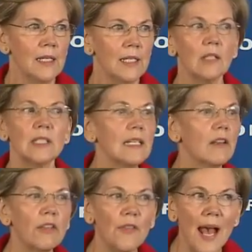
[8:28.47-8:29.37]
tilting
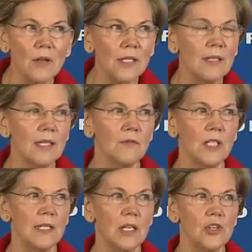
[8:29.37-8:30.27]
thousands of
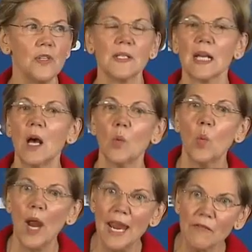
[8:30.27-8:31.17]
decisions
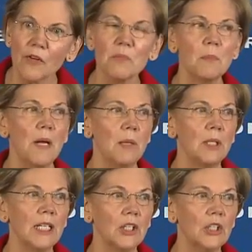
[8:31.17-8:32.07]
away from the
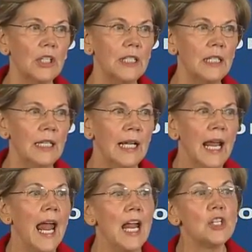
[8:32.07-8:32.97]
public good
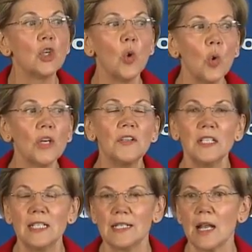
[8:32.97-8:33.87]
and toward
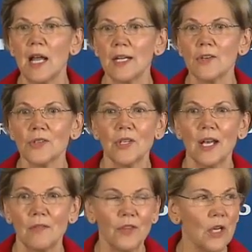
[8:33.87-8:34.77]
the desires
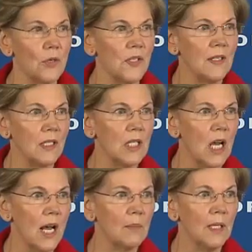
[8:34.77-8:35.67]
of those at the
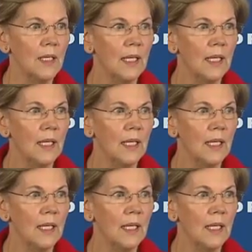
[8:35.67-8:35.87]
top.